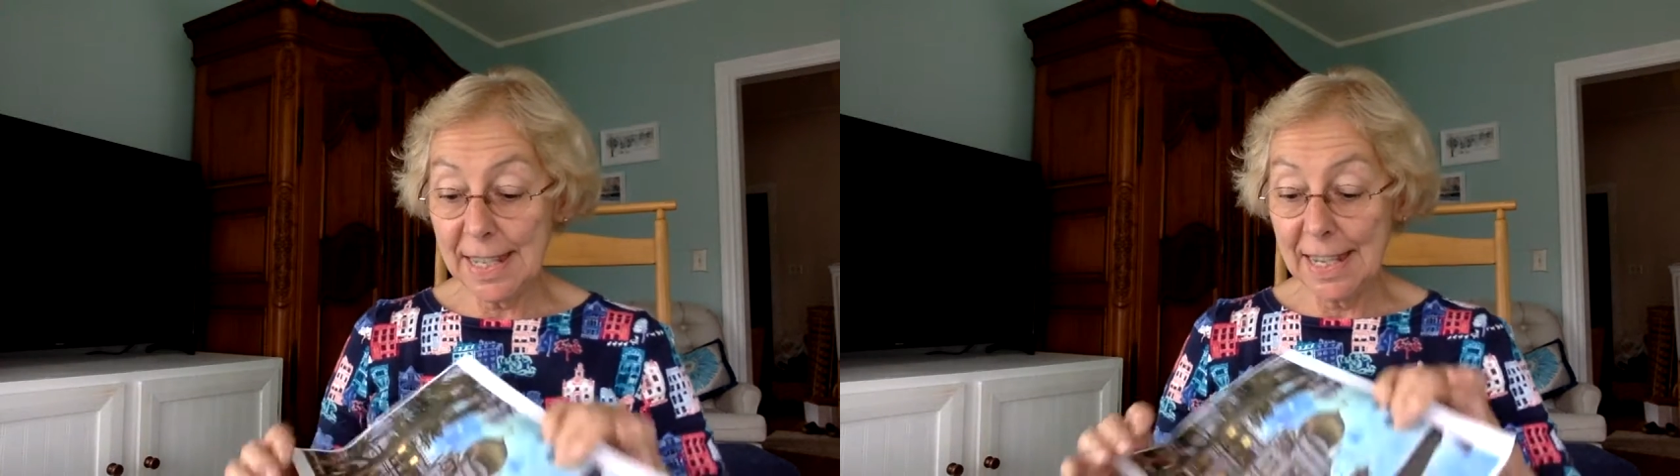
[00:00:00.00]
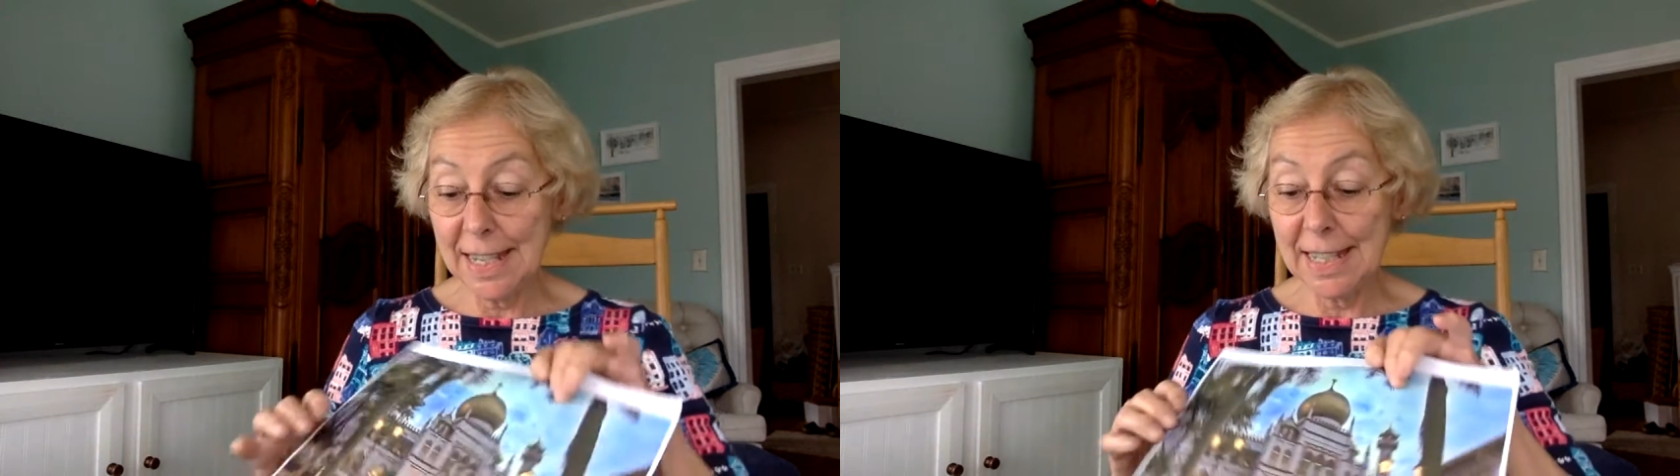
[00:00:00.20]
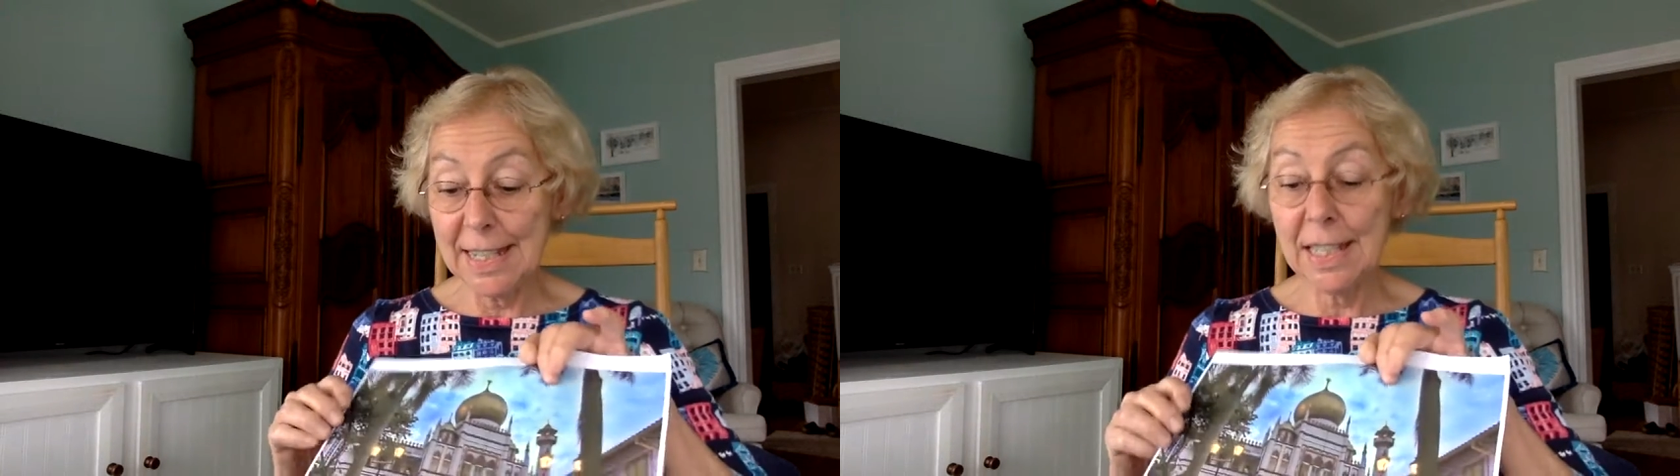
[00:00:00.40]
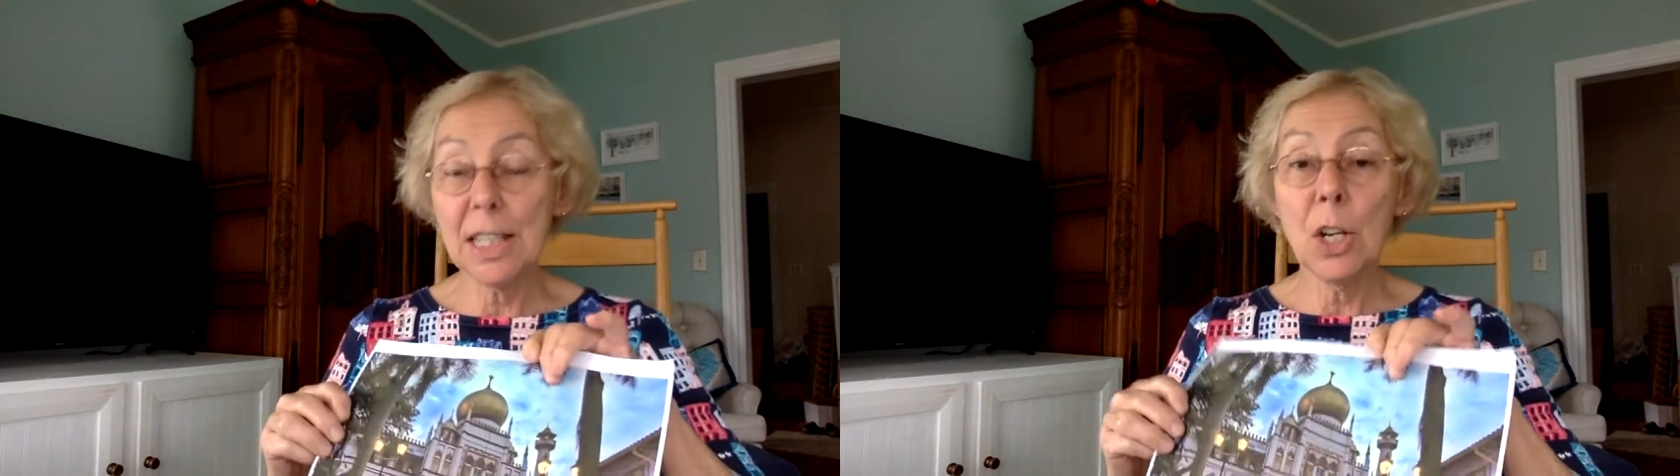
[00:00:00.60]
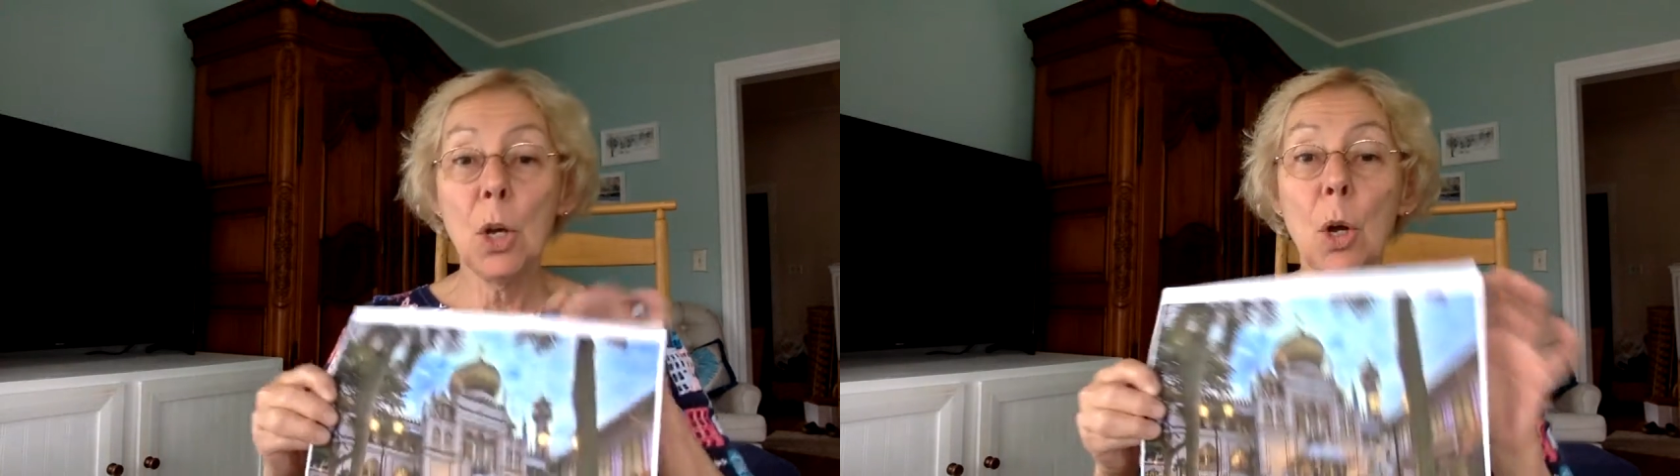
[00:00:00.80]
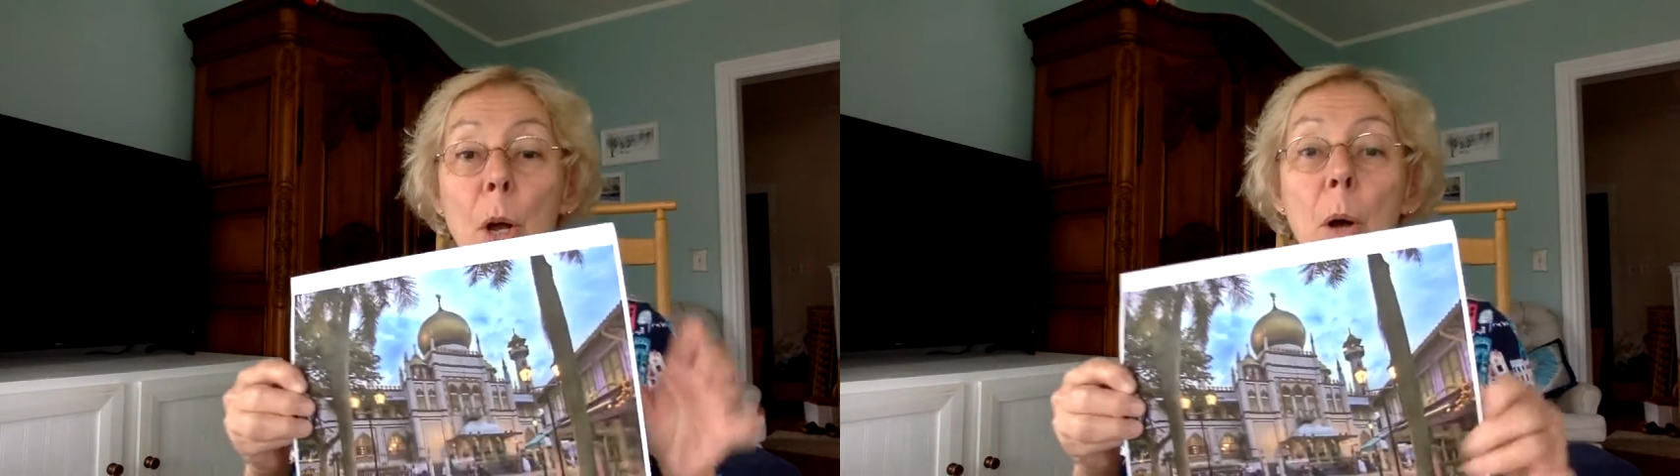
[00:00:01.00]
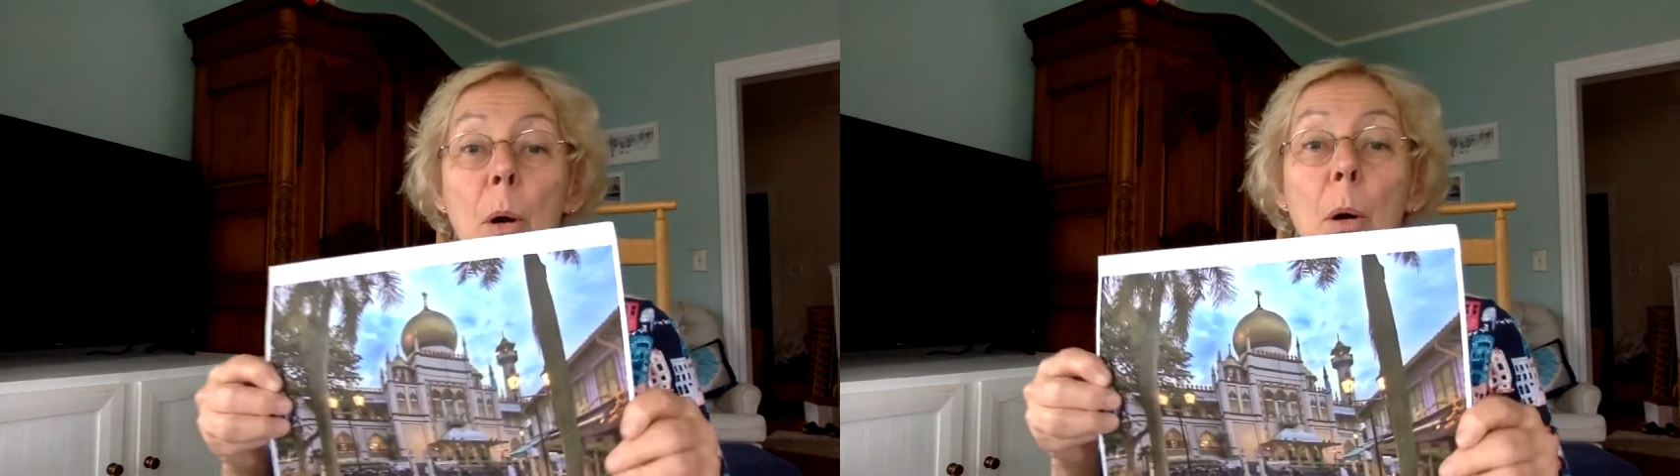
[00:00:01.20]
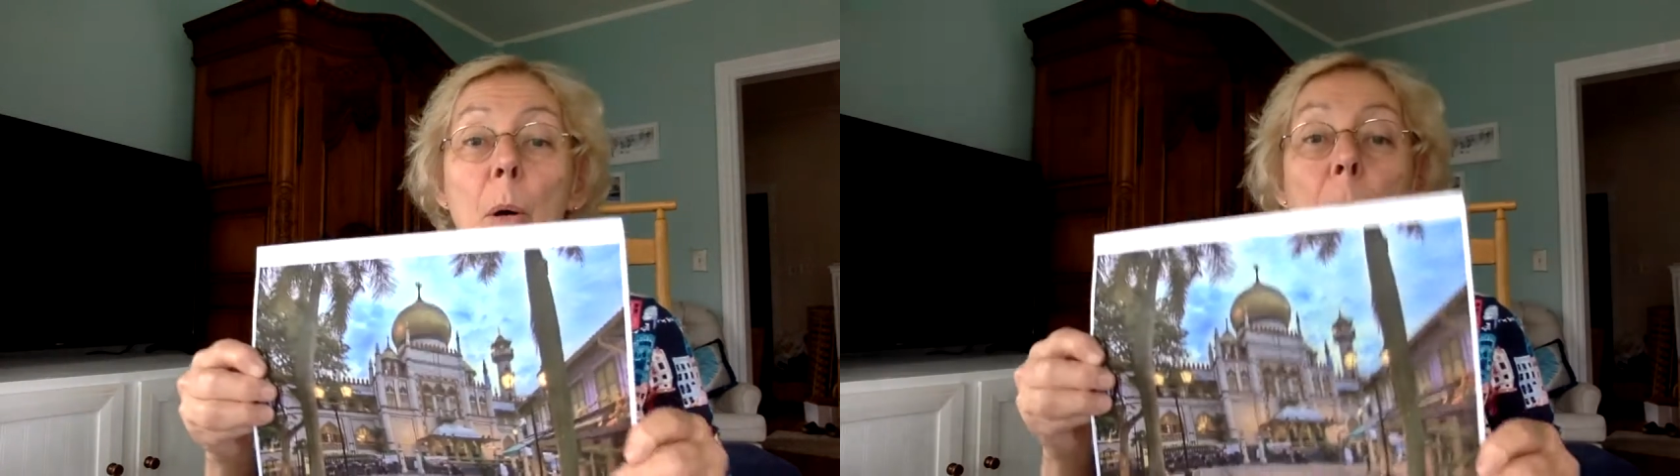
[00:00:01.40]
is
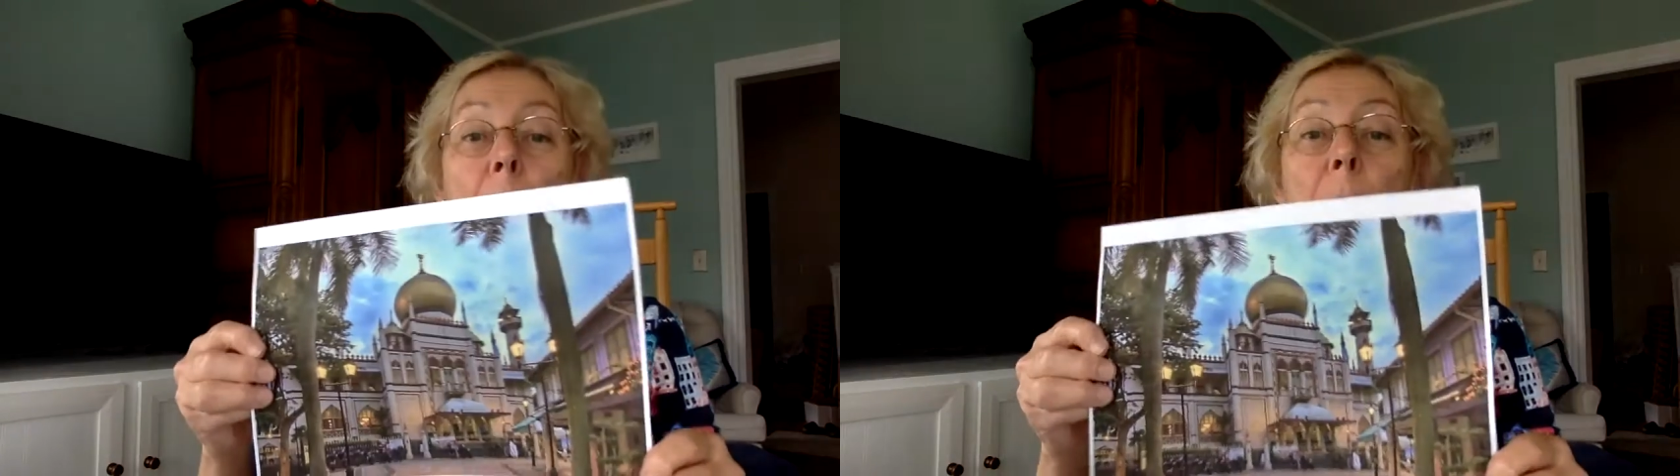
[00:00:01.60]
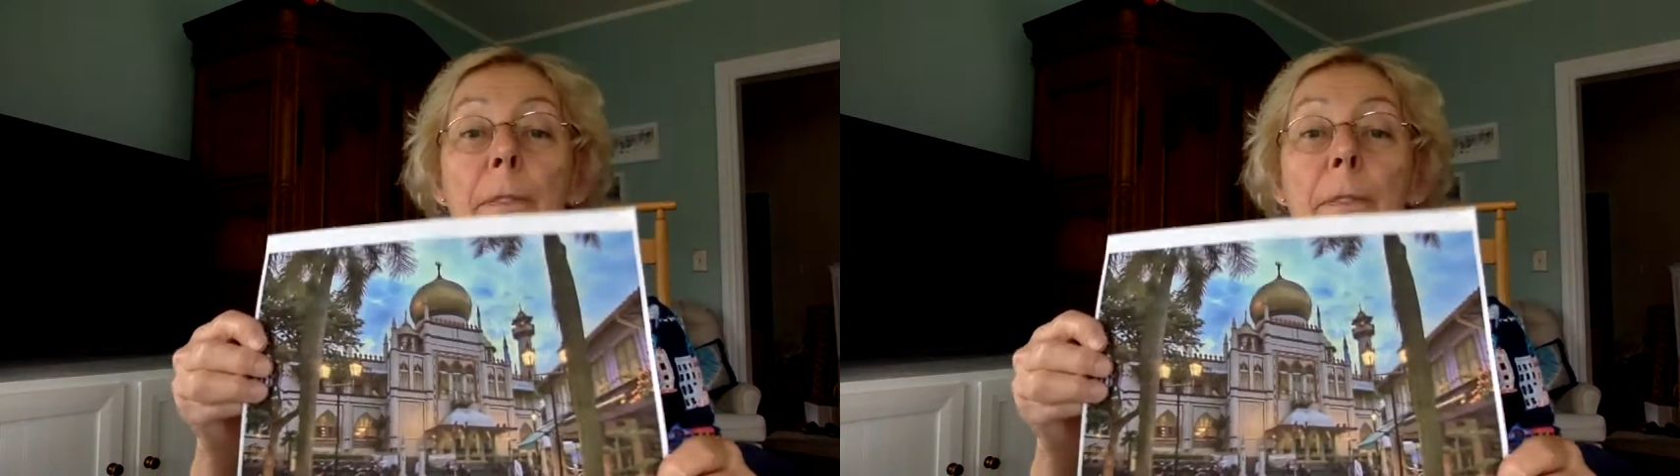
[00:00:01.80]
the